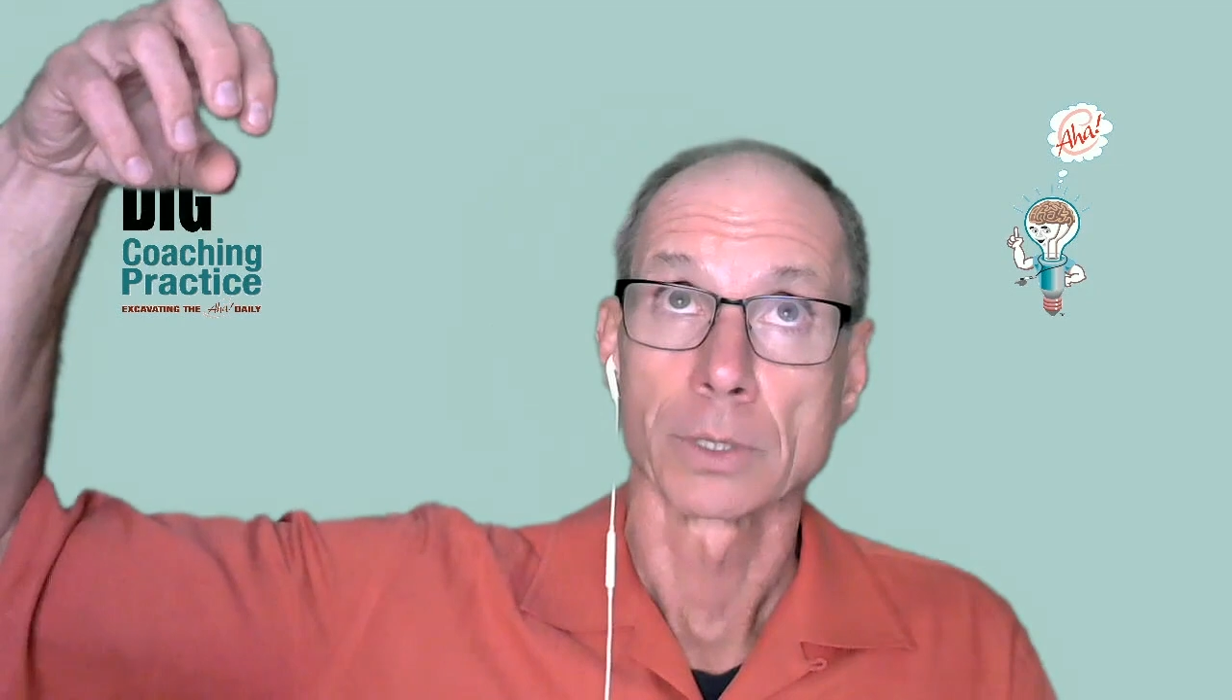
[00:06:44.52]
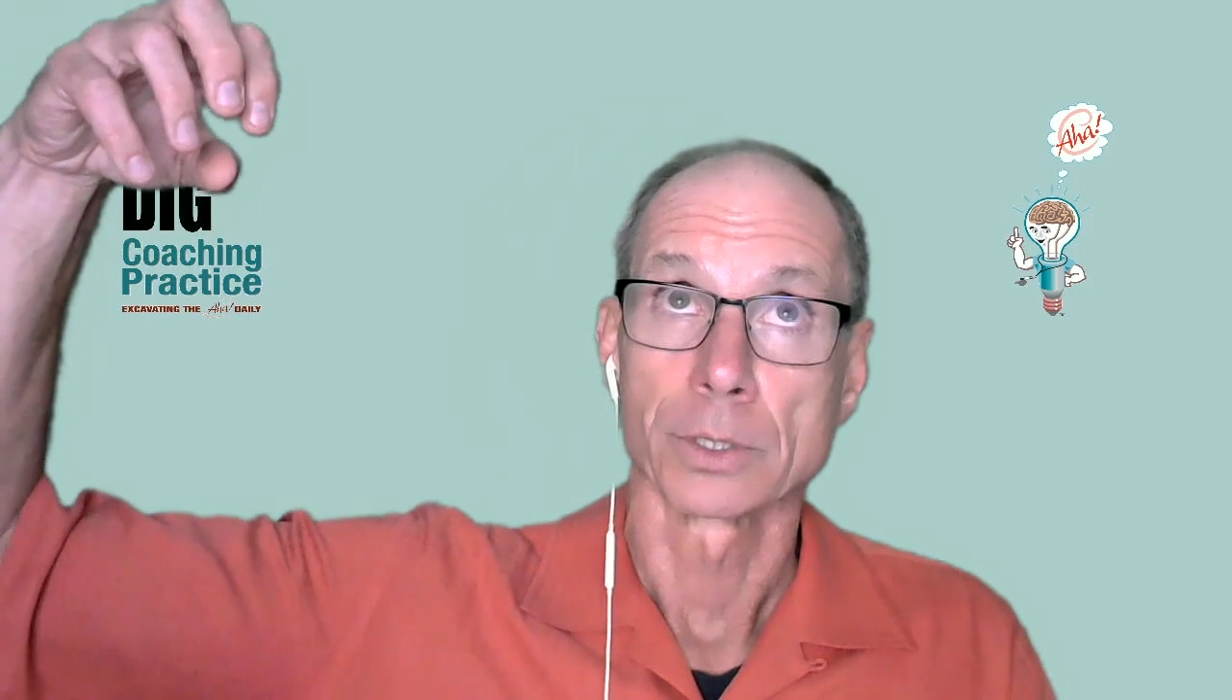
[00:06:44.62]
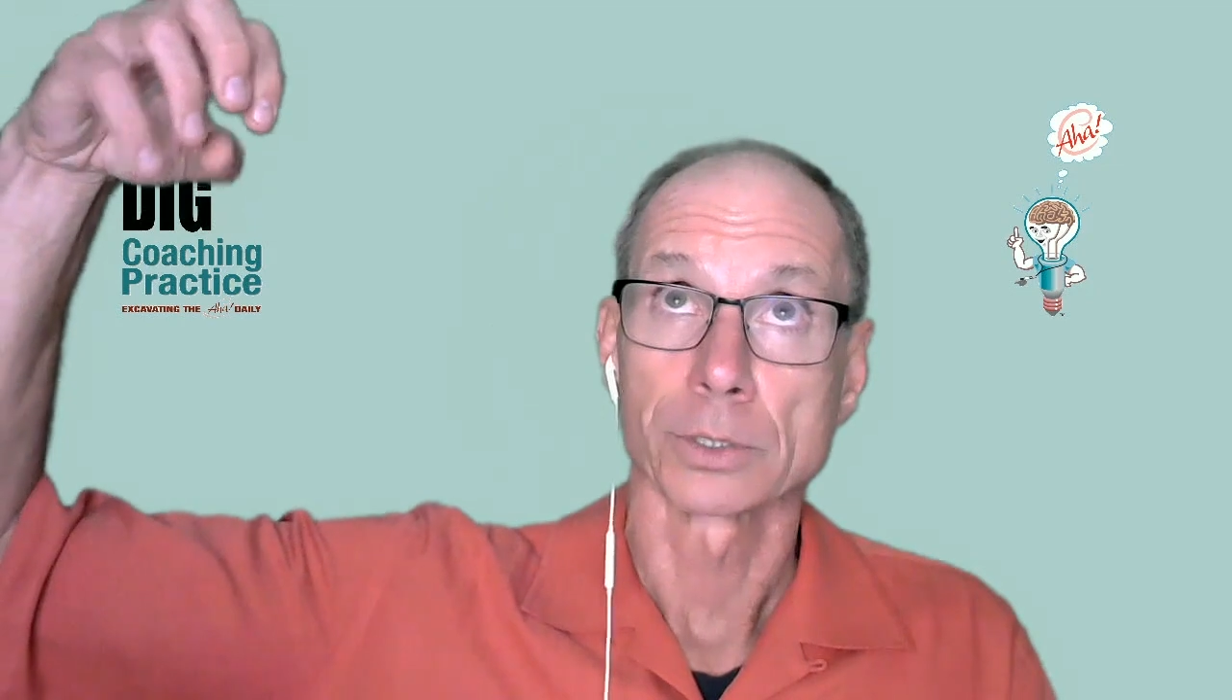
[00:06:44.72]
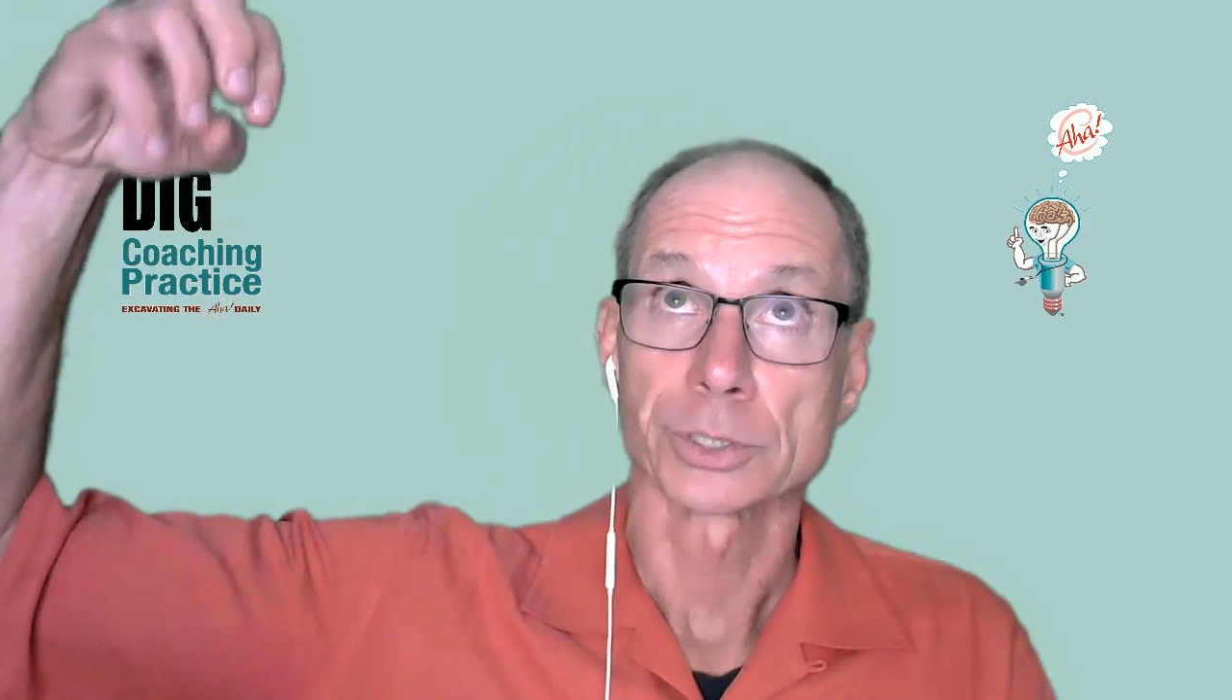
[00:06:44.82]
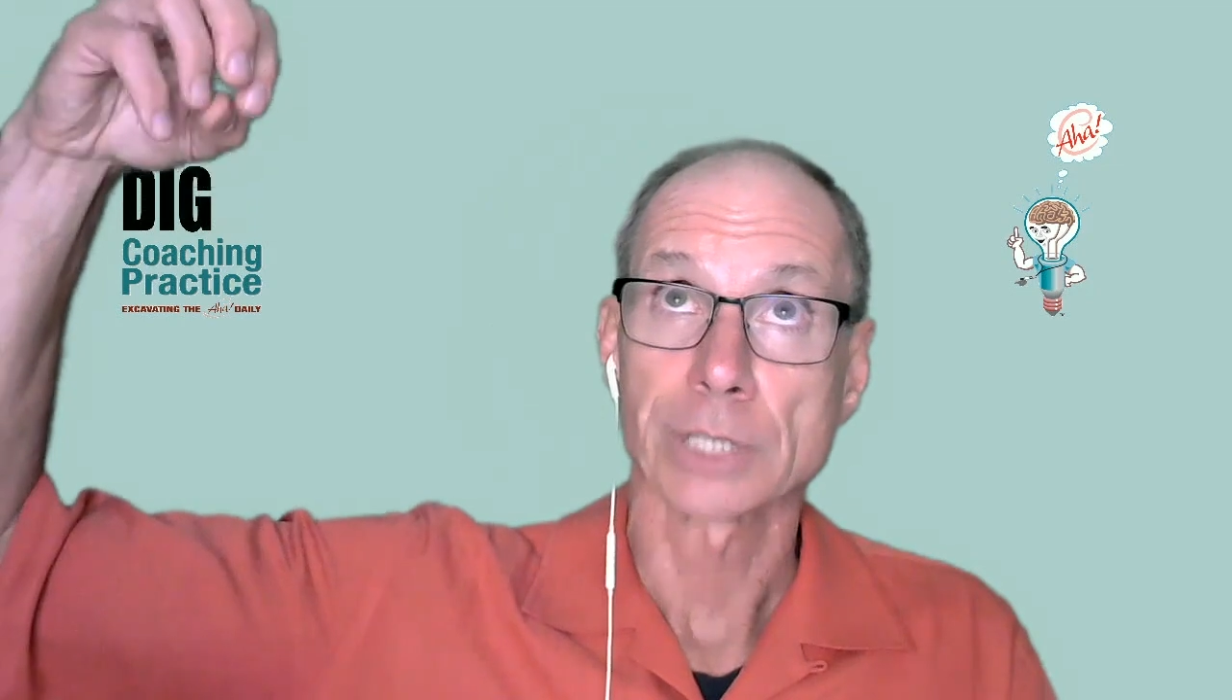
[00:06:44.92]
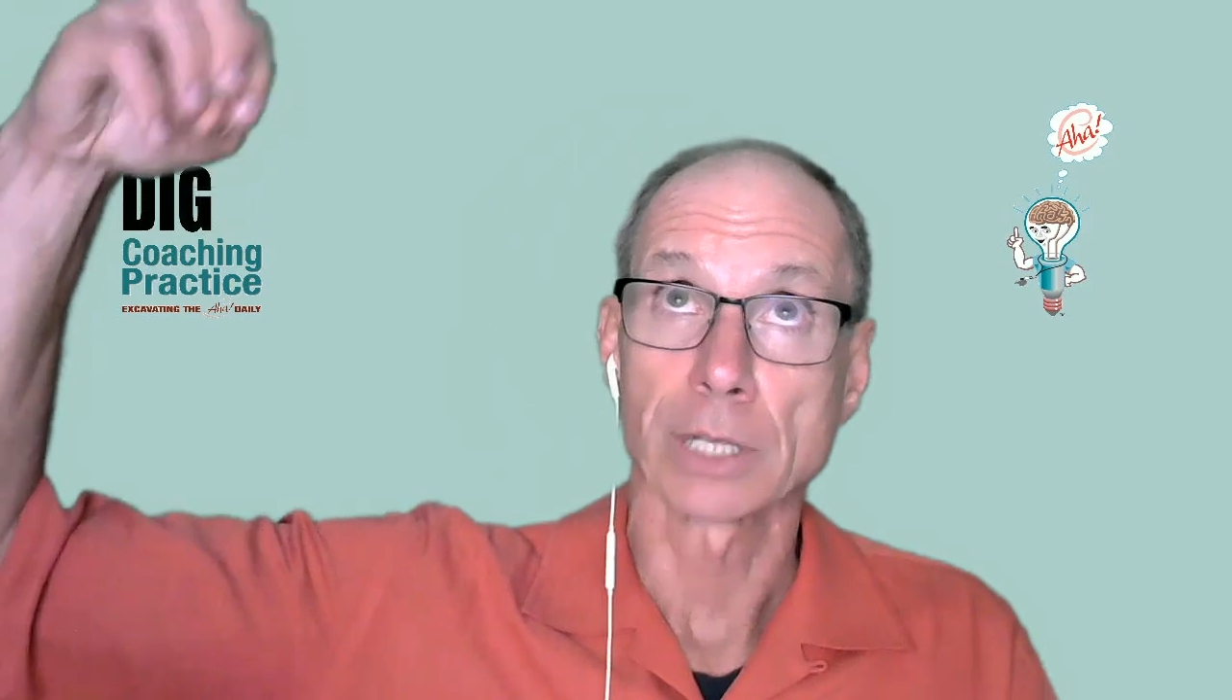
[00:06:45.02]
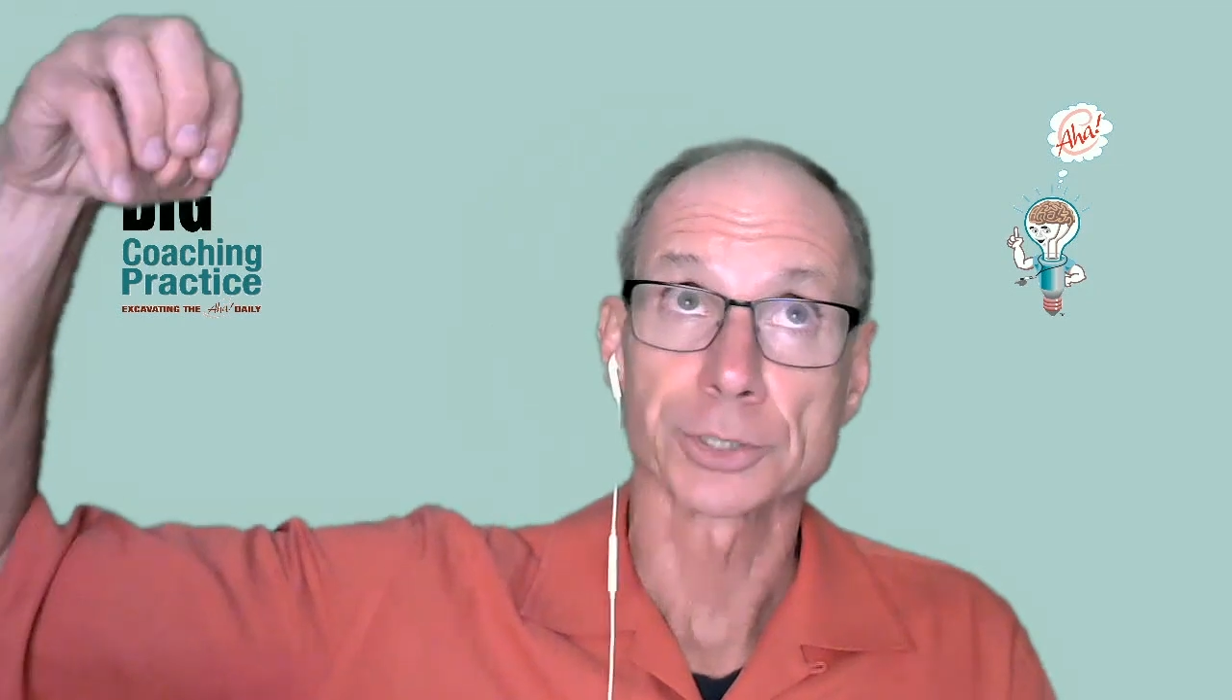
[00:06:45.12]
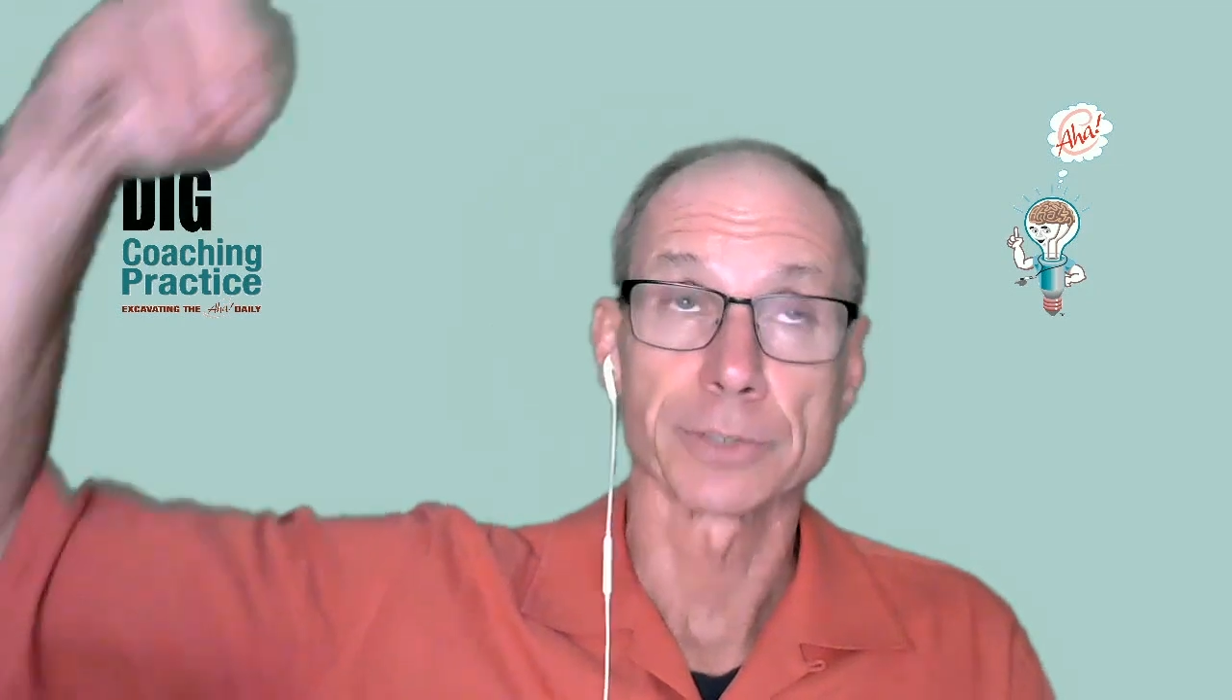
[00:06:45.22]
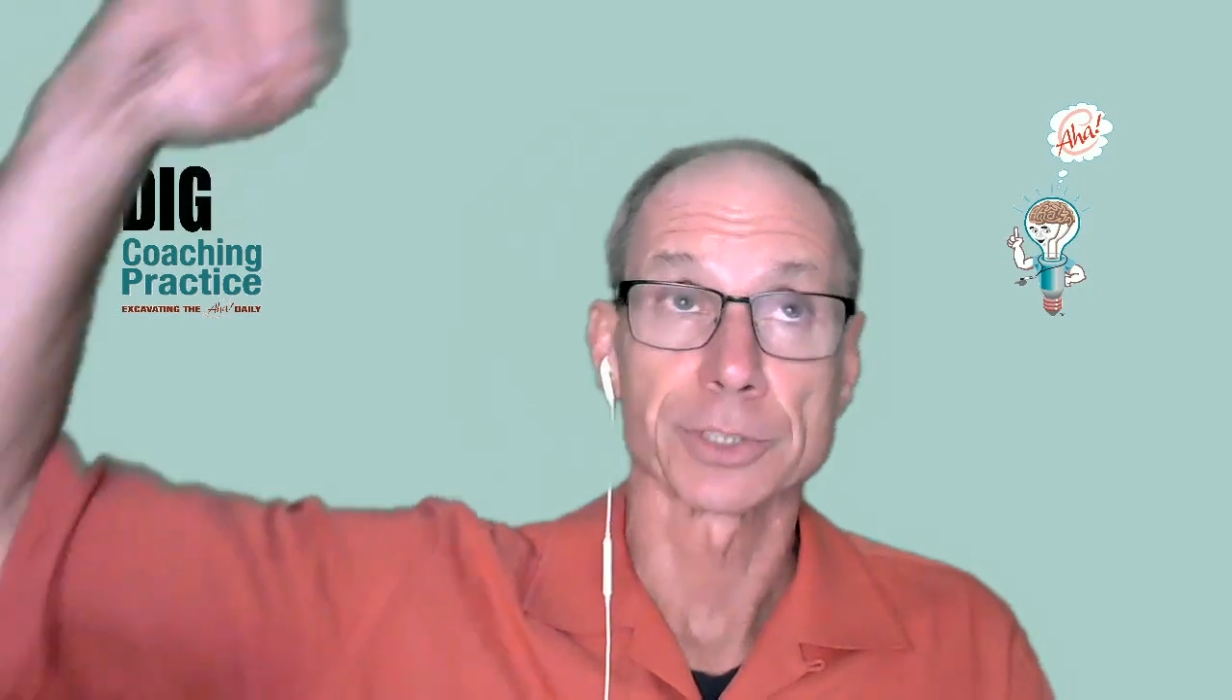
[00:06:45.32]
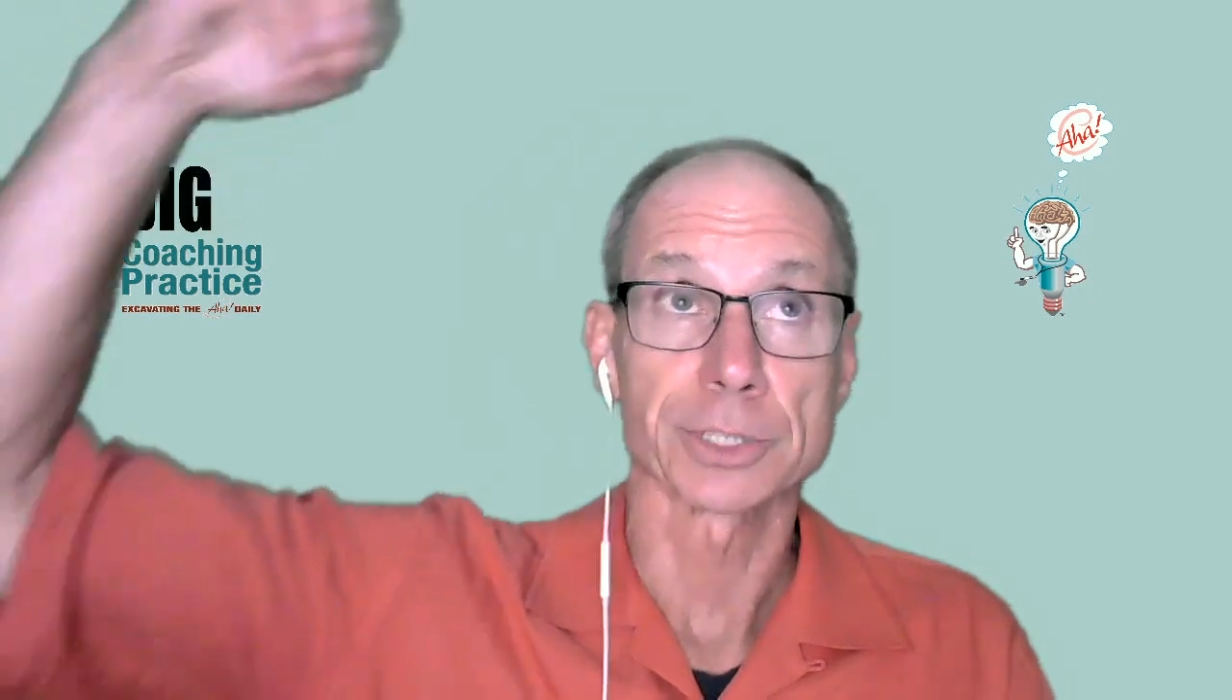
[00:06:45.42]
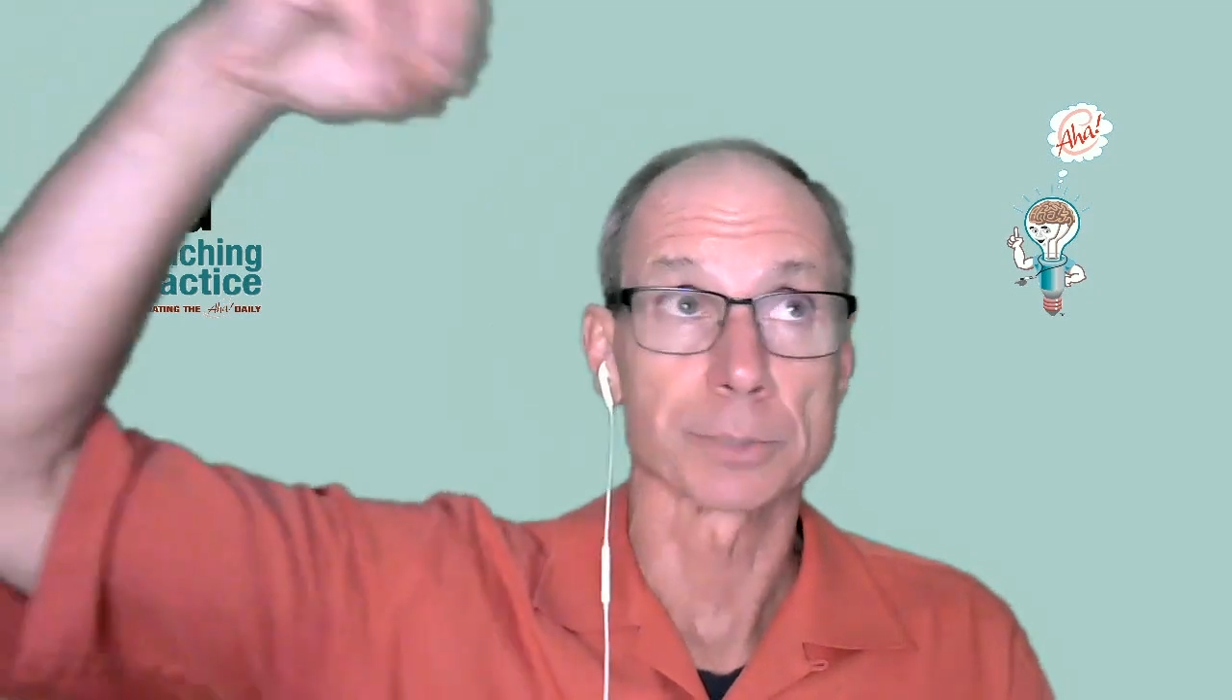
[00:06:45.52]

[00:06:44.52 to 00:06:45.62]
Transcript: your cell service